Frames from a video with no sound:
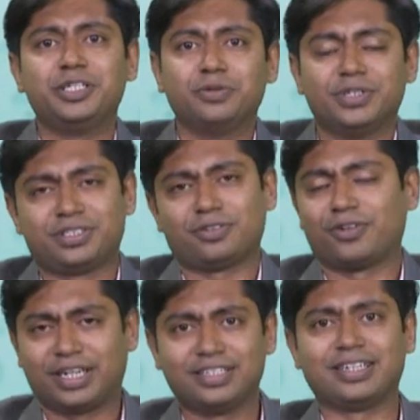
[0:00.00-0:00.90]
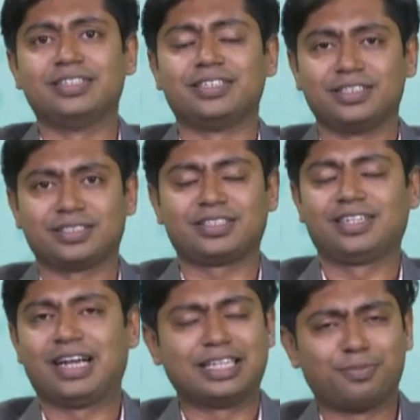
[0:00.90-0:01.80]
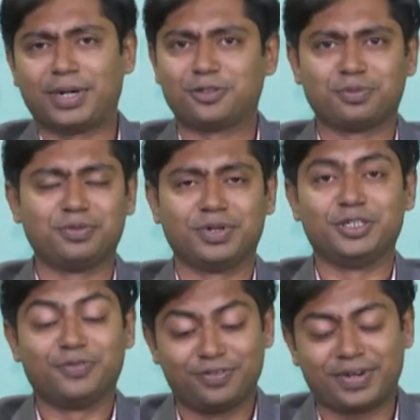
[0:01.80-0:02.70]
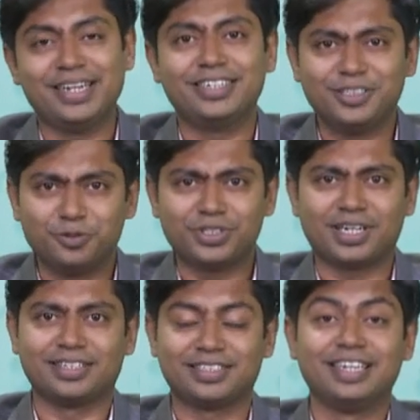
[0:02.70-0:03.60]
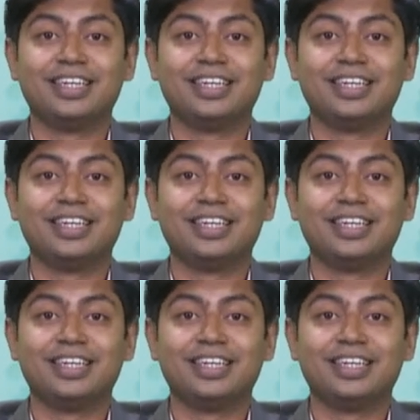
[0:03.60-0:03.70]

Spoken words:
US or other countries, other part of the world. You will find in Gujarat.